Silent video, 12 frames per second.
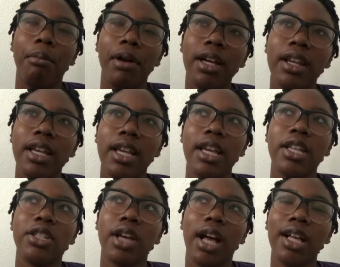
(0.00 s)
But
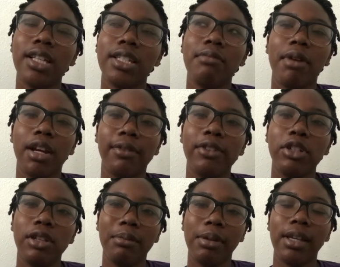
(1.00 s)
it's honestly better
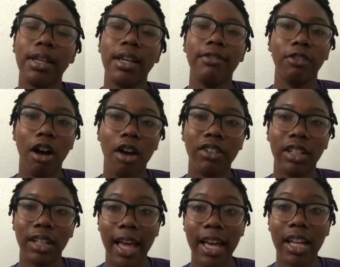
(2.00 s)
for you to be
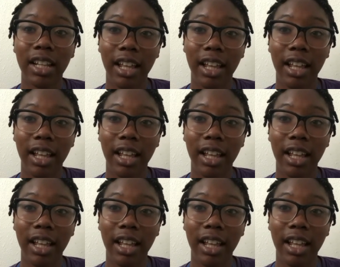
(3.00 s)
involved in